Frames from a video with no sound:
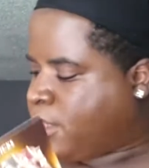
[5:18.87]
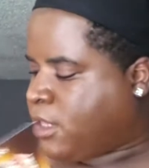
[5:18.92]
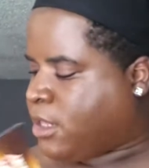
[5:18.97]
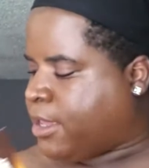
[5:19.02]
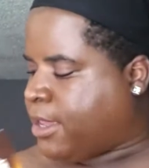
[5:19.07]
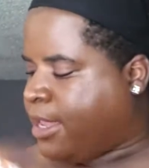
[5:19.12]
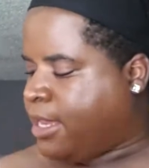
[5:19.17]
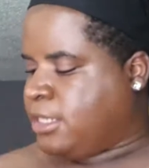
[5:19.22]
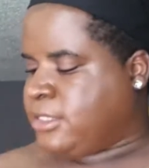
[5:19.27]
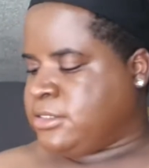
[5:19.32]

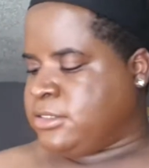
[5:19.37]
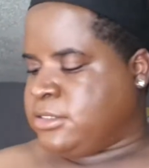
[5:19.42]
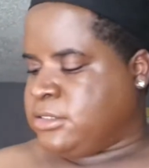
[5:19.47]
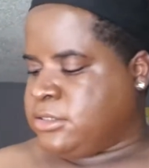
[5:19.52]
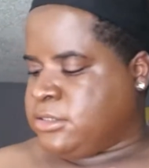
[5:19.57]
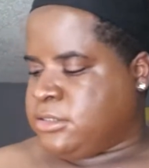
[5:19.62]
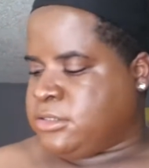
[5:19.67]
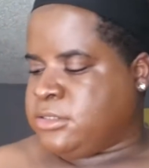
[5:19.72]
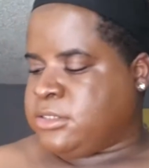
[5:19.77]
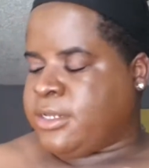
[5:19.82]
it
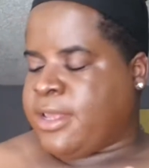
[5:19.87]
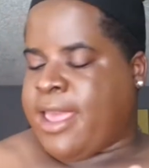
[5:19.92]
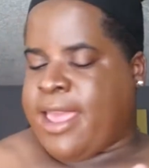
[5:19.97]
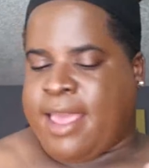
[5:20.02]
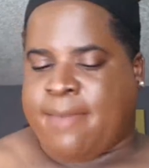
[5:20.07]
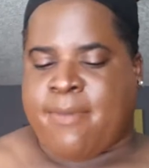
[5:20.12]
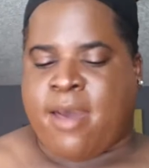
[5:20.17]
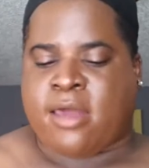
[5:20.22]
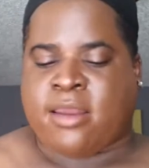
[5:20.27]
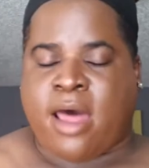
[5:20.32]

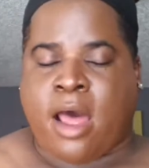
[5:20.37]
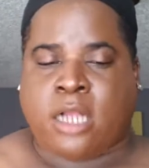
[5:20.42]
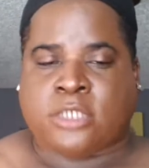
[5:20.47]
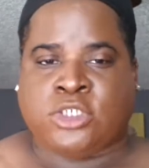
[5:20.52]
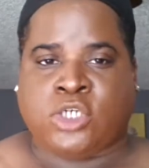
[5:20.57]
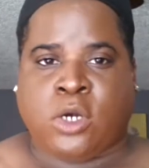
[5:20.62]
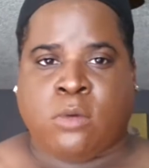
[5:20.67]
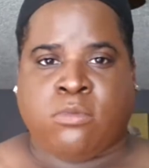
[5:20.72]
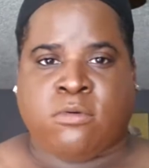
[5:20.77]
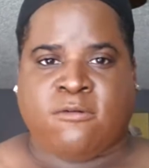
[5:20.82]
came out
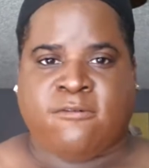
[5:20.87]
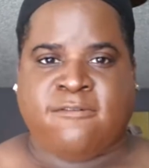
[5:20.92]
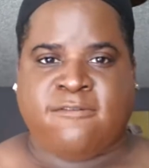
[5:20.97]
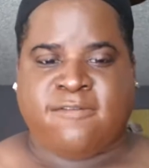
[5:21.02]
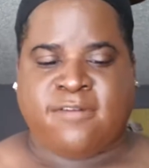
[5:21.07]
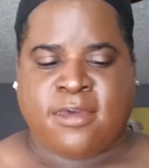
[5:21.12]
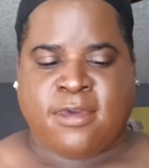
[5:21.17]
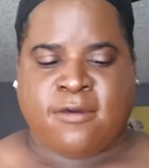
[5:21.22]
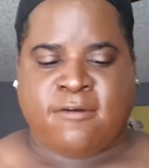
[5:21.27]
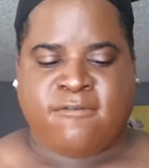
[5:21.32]
October
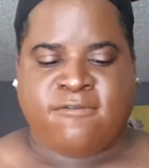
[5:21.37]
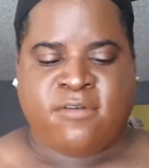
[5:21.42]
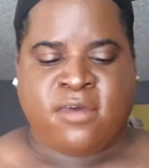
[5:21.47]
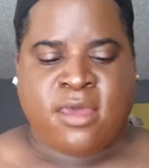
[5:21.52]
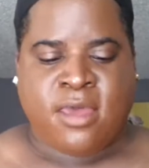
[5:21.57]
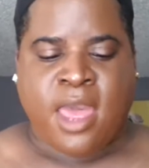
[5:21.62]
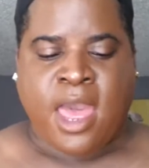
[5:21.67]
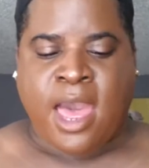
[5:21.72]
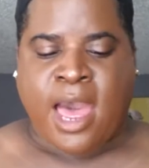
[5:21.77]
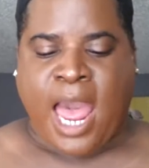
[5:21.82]
5th.
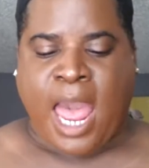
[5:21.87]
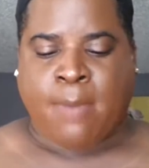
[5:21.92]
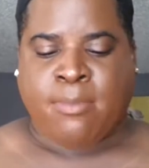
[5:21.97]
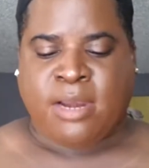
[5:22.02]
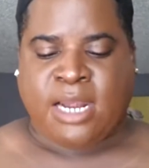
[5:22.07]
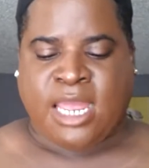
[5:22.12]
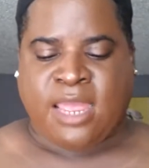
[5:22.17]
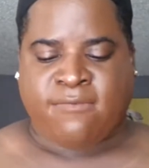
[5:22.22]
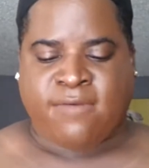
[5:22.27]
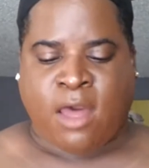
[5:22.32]
I
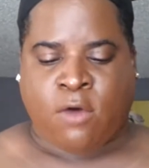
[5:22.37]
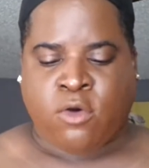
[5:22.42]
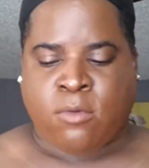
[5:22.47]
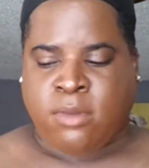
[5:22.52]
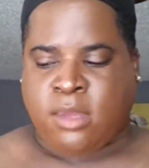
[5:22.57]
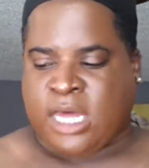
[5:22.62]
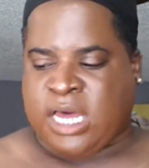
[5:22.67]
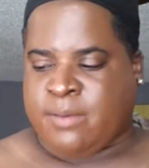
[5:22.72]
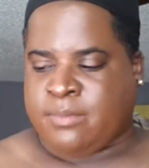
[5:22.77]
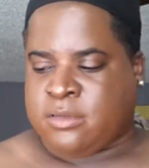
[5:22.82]
believe I will
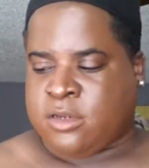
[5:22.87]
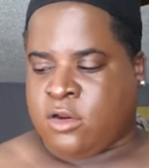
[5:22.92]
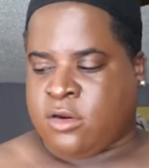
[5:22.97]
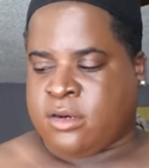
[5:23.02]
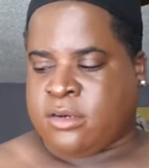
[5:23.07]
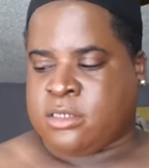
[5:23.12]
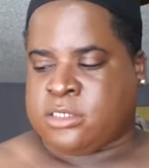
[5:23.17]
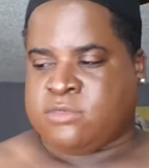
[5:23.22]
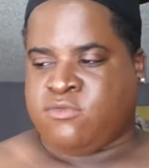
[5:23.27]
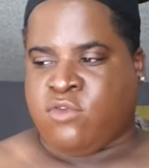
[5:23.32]
be
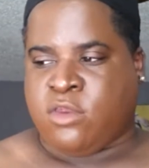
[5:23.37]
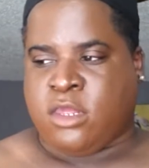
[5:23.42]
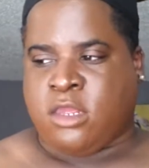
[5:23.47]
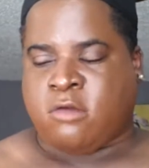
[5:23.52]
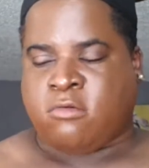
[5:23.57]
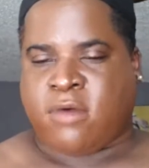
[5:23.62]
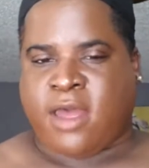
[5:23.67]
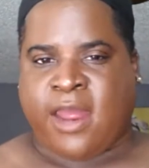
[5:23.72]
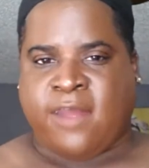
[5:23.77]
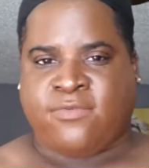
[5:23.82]
uploading this
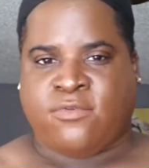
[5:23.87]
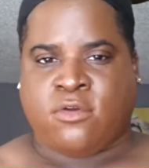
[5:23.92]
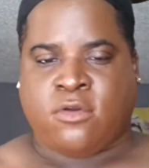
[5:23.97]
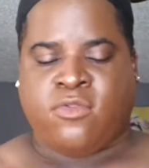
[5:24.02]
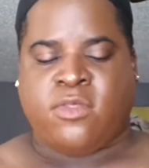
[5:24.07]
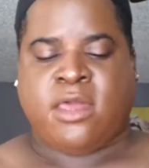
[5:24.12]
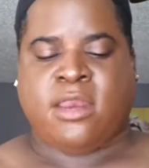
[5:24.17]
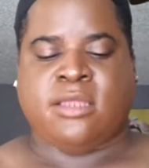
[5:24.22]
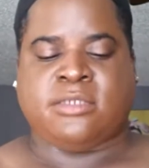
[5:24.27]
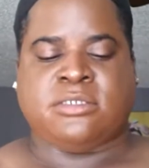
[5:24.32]
video after
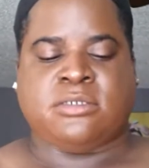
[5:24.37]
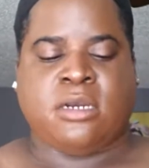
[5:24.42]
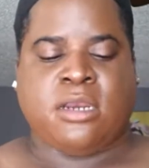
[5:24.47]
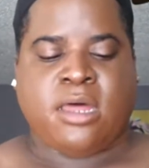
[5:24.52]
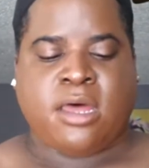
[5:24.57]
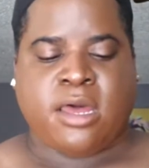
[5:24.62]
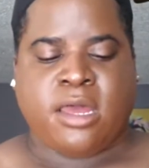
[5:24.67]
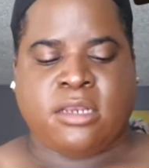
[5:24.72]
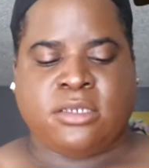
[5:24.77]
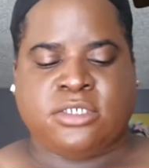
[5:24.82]
that is
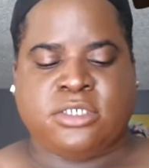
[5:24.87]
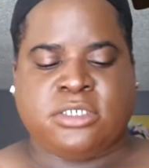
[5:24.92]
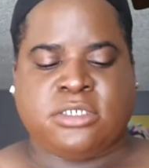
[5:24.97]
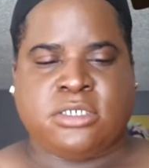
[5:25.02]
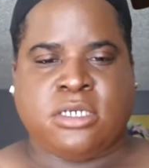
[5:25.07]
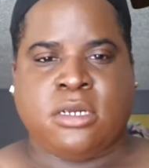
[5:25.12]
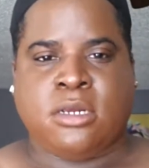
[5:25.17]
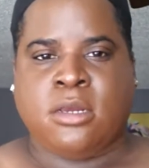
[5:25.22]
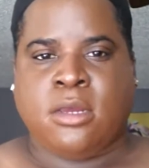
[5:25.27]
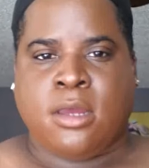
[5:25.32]
launched.
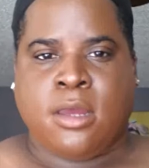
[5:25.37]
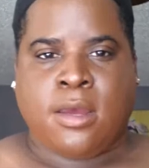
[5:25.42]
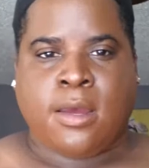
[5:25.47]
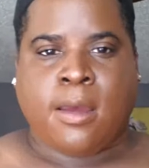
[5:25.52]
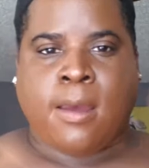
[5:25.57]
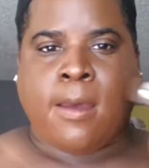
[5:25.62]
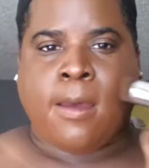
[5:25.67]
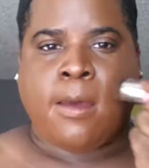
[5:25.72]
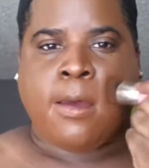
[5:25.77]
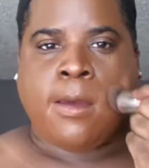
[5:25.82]

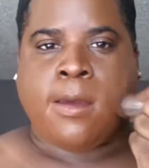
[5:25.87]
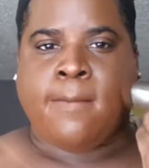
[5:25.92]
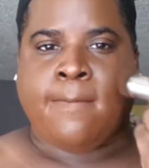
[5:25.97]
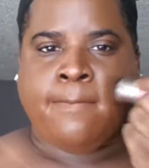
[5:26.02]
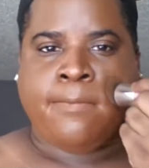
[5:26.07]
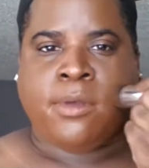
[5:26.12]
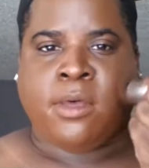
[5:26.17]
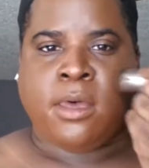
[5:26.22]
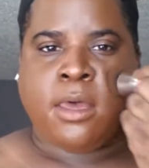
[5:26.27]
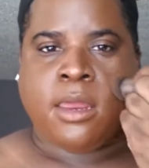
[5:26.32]

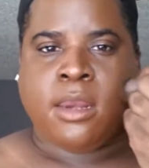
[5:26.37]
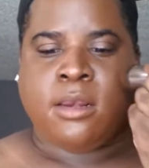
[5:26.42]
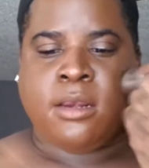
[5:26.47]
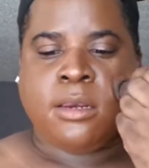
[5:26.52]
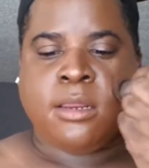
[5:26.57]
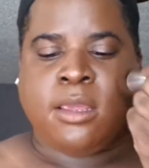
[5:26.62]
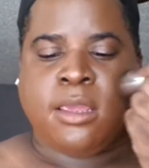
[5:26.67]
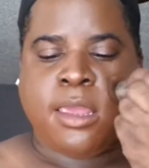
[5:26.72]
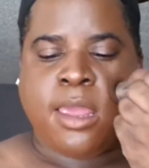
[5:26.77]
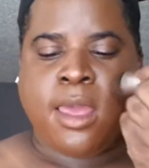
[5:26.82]
But
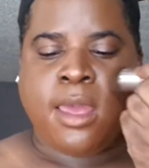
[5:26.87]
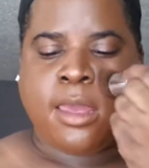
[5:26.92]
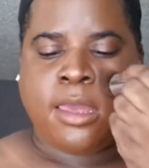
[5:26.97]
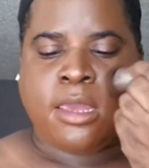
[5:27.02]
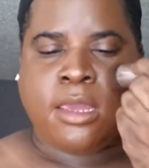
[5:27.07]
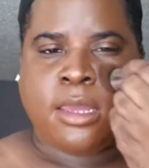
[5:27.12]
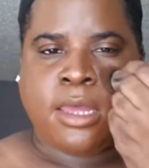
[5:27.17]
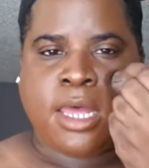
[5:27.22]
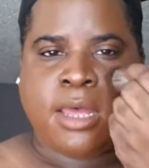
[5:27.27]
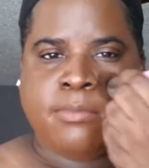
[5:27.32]
yeah, it
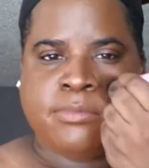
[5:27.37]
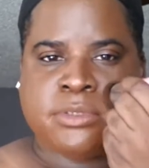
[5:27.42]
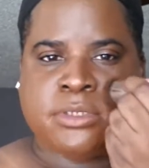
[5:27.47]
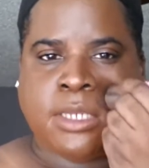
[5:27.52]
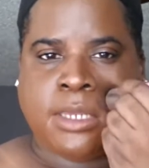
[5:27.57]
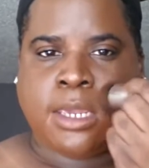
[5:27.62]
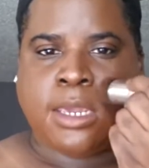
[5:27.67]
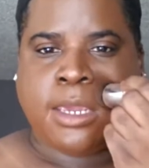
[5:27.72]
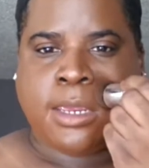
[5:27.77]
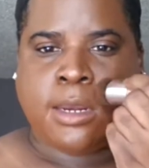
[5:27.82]
comes
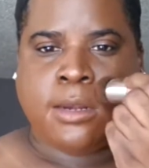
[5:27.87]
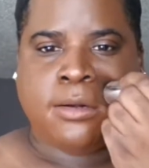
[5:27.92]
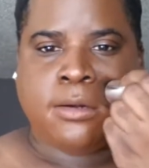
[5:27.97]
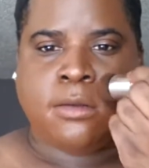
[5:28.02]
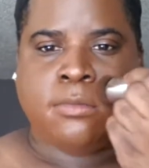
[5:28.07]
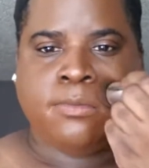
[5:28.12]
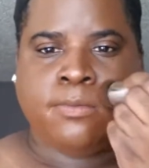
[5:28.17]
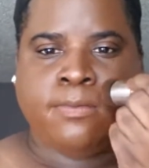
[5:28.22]
in